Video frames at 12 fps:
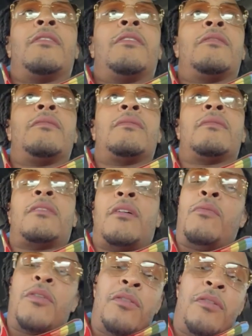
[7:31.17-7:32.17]
You know,
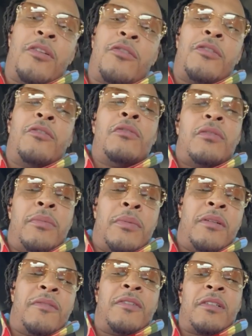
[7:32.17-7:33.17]
cause when you introduce a
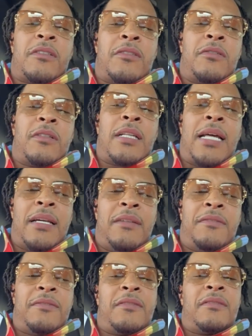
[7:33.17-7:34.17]
motherfucker to a
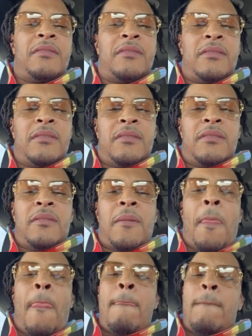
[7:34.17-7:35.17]
life,
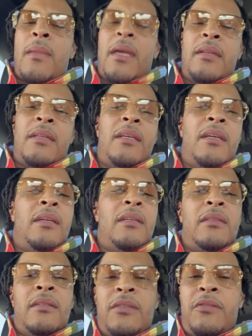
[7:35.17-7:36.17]
and
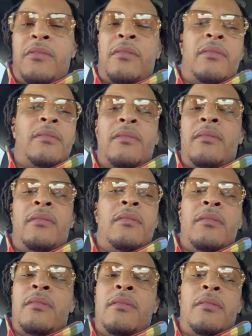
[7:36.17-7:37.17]

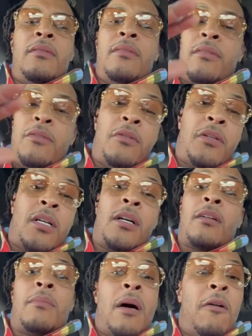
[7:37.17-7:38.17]
then you, you
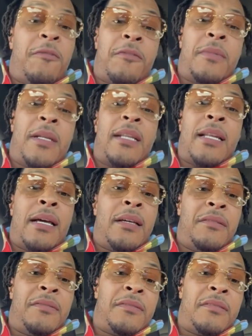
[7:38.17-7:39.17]
cut them off from their
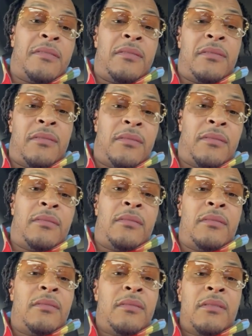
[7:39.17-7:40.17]
life,
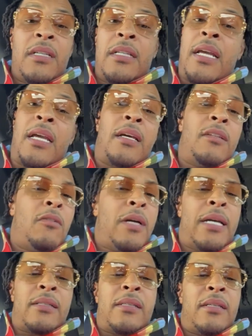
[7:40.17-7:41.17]
and they have
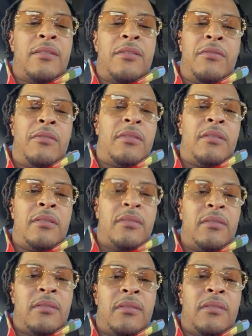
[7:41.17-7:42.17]
no access to it.
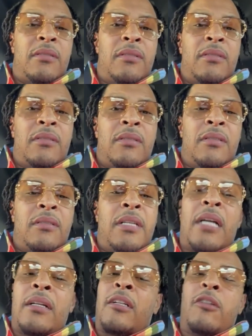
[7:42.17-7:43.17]

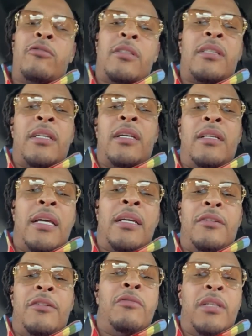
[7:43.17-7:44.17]
Now the closest thing
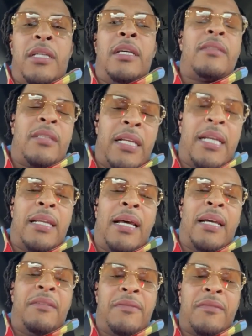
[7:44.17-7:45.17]
they can do to get to their
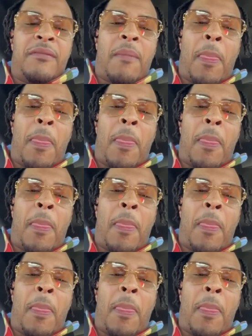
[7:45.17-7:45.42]
life